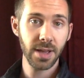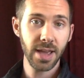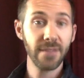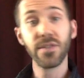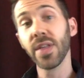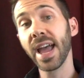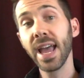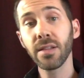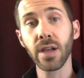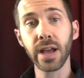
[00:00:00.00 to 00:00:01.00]
And for the
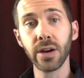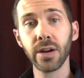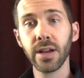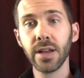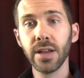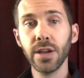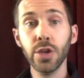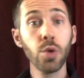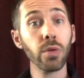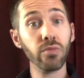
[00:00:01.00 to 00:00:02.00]
headliner,
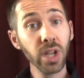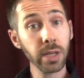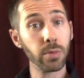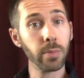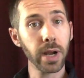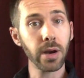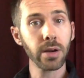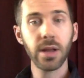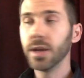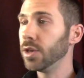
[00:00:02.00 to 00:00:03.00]
you were really prepared.
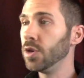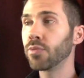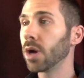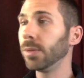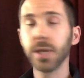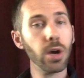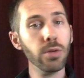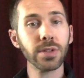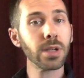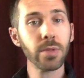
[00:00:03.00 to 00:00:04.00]
You probably
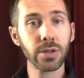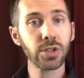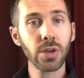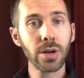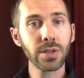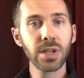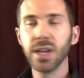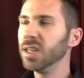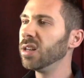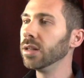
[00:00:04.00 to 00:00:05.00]
owned some of their songs.
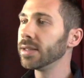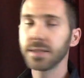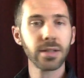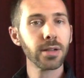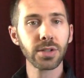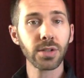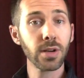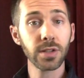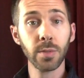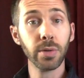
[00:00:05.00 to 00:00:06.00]
You'd listened to their
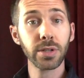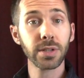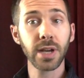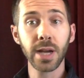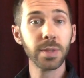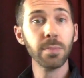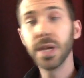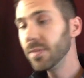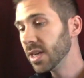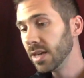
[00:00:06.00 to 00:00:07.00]
songs a bunch of times.
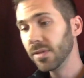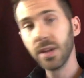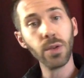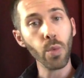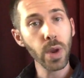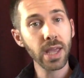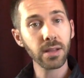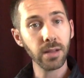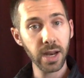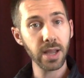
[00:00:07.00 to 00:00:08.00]
Maybe even in the week
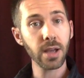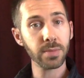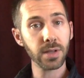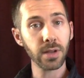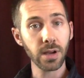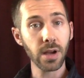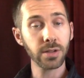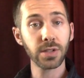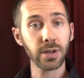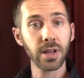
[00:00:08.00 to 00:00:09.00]
leading up to the
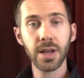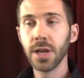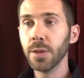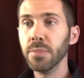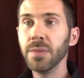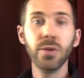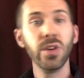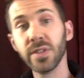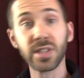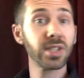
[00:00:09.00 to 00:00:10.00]
concert, maybe you
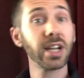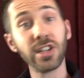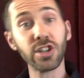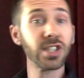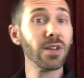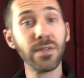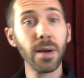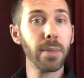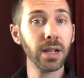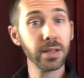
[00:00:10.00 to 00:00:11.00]
even psyched yourself
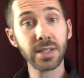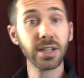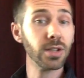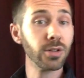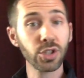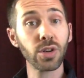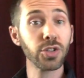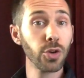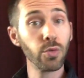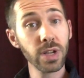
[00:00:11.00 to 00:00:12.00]
up by listening to their
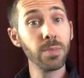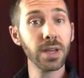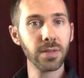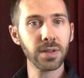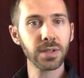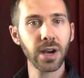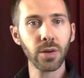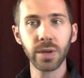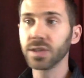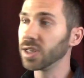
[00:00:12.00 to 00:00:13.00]
songs on repeat the entire
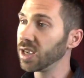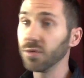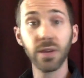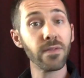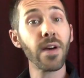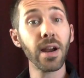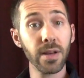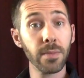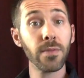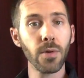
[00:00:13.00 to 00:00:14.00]
week so you can get really fired
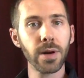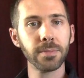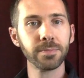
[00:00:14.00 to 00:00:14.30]
up for it.